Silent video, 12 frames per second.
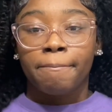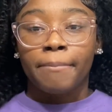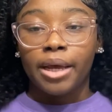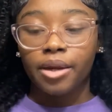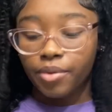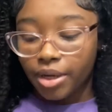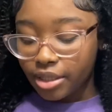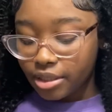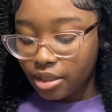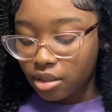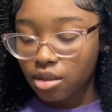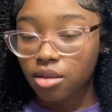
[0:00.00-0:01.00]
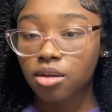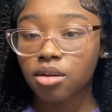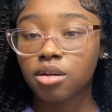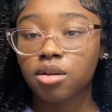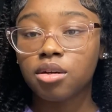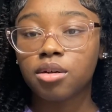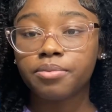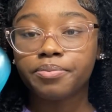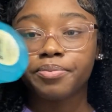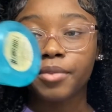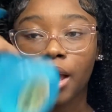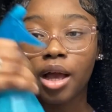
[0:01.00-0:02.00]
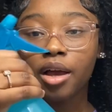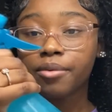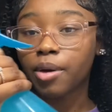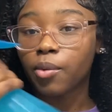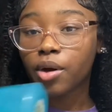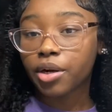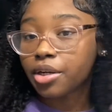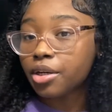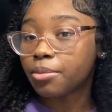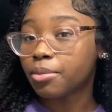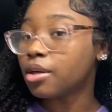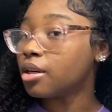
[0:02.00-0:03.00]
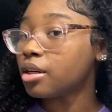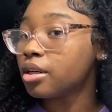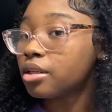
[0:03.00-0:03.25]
Anyways, I have my water here, but